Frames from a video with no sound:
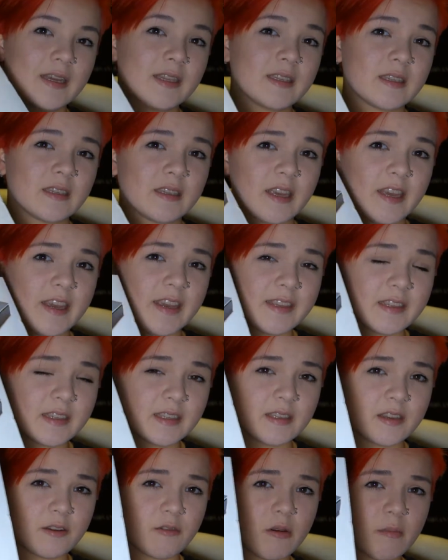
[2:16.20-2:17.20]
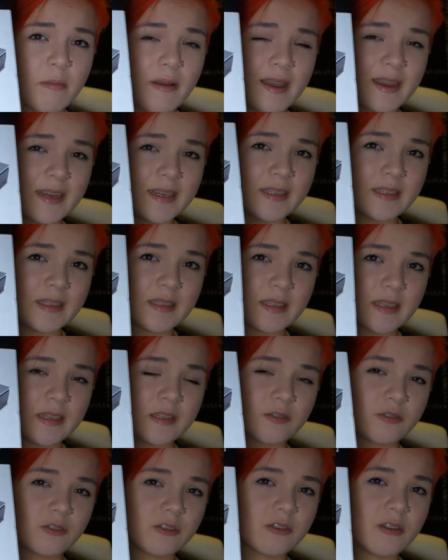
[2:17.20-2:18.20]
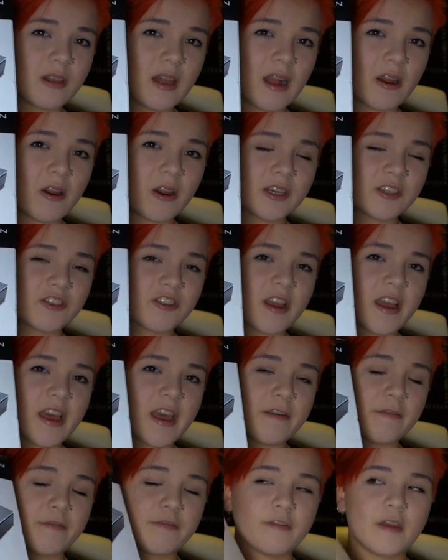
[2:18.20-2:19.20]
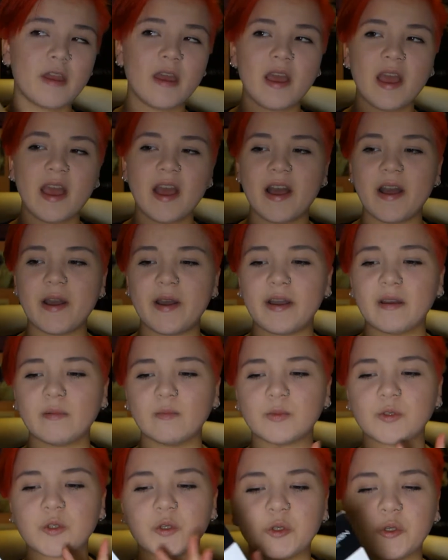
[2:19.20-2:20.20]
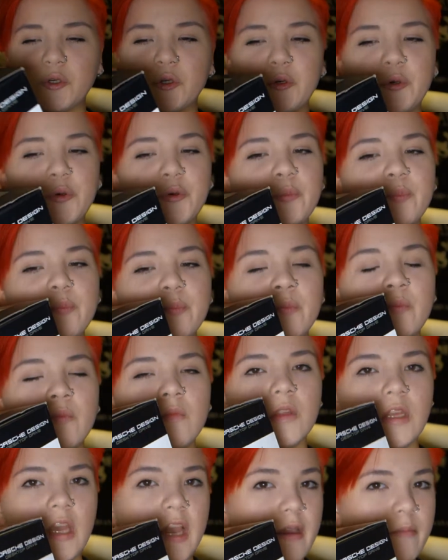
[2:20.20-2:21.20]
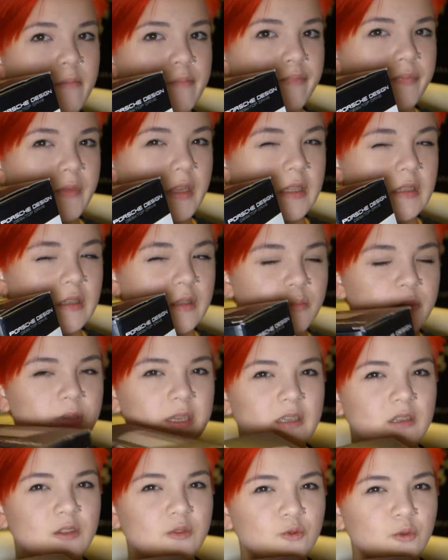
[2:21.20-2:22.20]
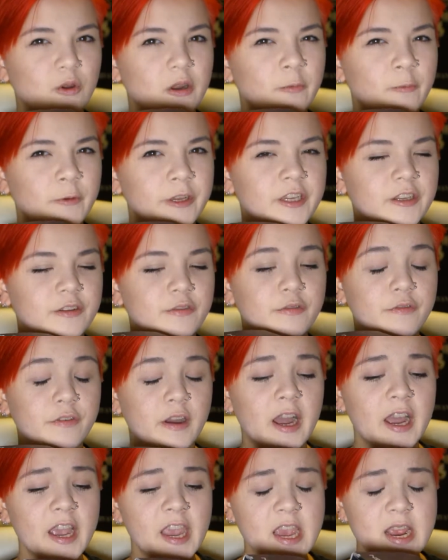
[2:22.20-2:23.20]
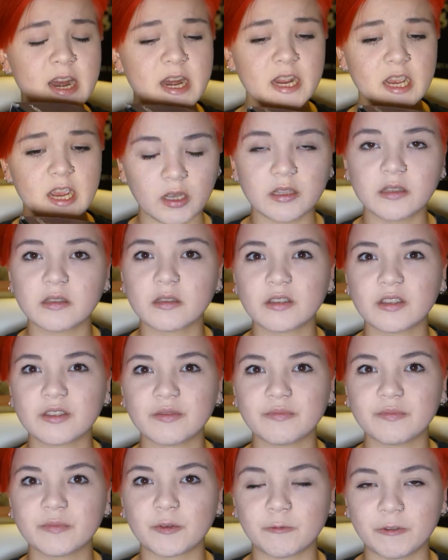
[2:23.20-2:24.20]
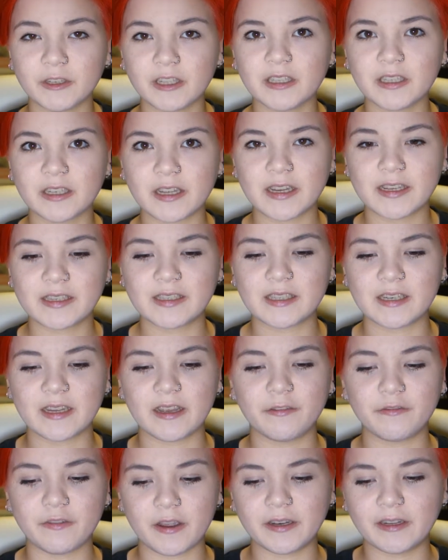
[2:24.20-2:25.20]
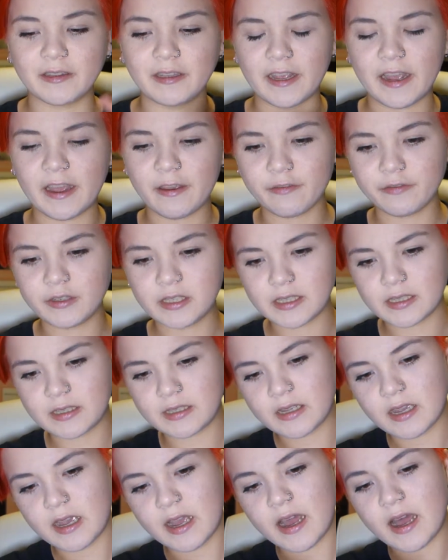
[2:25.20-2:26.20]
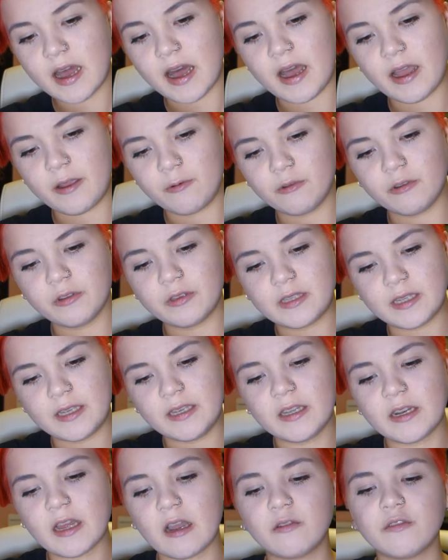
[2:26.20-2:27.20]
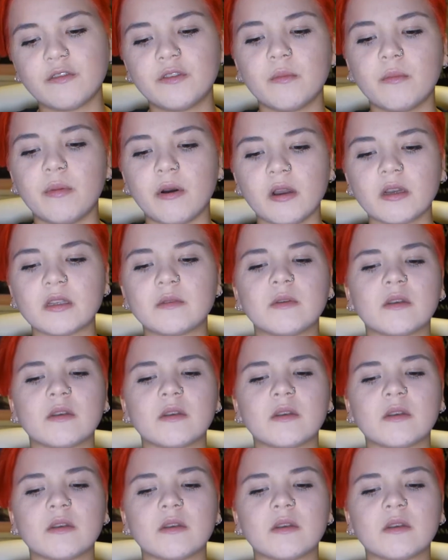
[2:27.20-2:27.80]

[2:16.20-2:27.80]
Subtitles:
It's an 8 terabytes external hard drive, so yeah, it's the biggest one we could find. It's really nice that I finally have this. I will take it out of the box